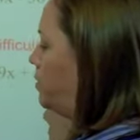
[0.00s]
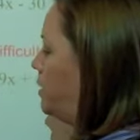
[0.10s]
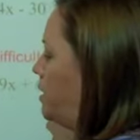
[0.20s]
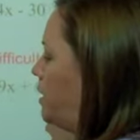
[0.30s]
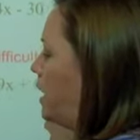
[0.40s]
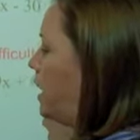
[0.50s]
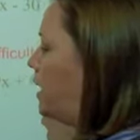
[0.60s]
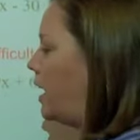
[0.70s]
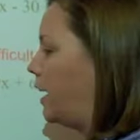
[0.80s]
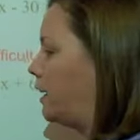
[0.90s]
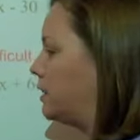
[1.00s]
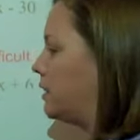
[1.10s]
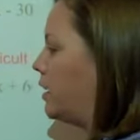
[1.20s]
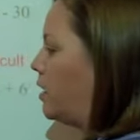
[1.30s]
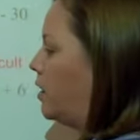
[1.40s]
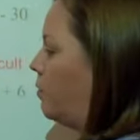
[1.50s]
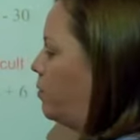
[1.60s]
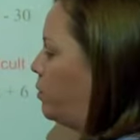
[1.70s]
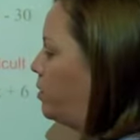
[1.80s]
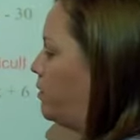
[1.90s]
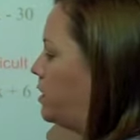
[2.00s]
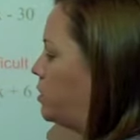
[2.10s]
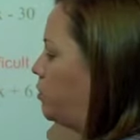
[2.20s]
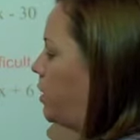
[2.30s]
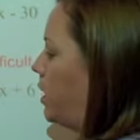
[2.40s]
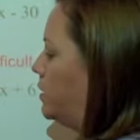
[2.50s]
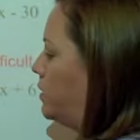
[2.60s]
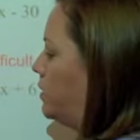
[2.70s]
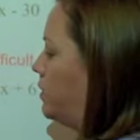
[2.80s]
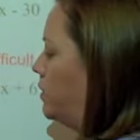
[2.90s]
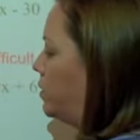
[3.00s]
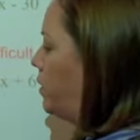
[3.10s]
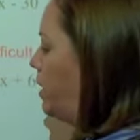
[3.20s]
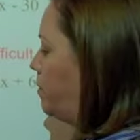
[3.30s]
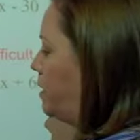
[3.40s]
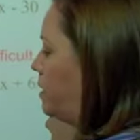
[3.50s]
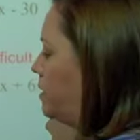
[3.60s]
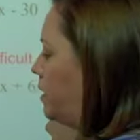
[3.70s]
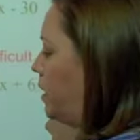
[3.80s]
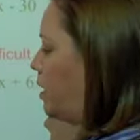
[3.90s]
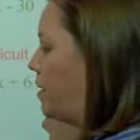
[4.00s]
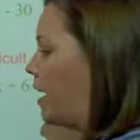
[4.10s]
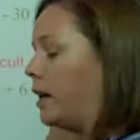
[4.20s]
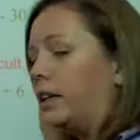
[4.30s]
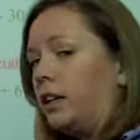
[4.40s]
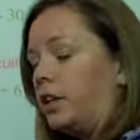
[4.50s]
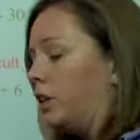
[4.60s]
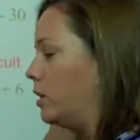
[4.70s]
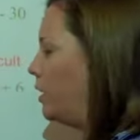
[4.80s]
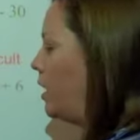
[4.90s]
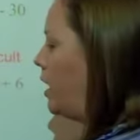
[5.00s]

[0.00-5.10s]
to be an x. Both of these are positive, so that means I'm adding here.